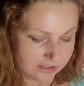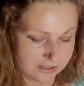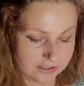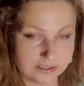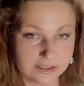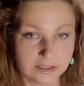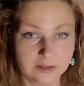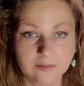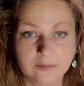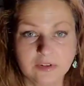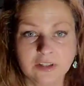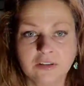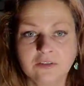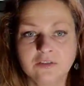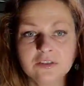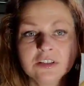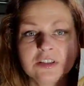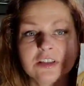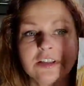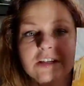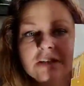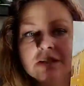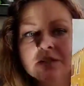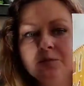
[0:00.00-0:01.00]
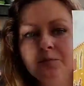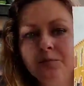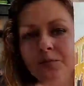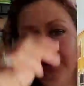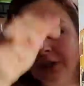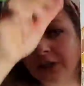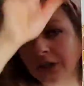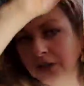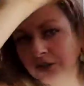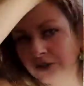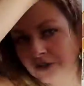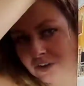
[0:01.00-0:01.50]
Same thing with this
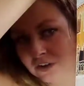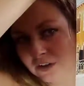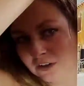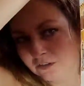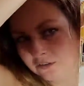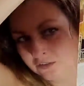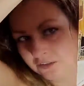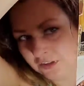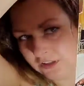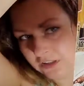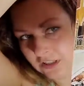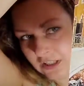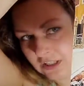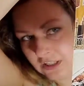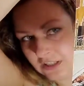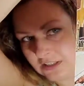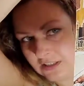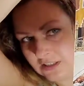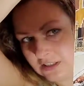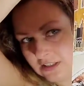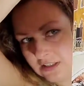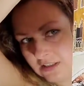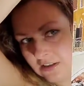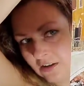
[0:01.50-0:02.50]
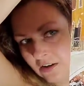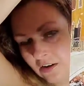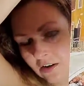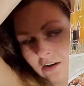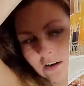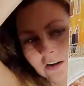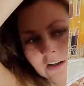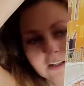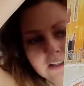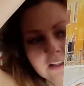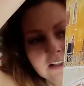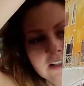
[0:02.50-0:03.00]
bridge in Venice.
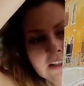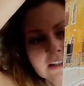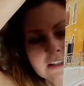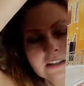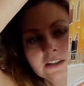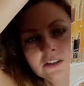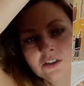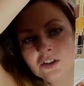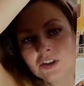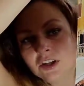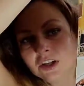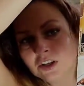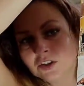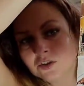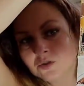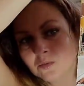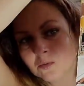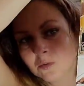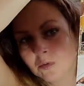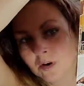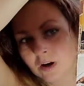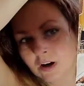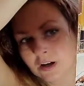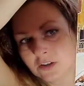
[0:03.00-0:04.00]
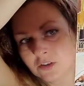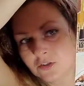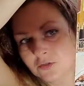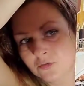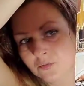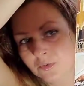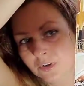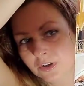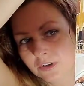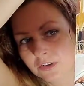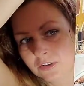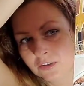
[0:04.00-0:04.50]
It doesn't change
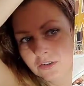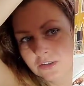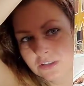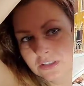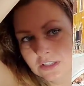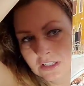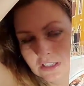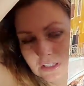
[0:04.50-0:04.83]
much because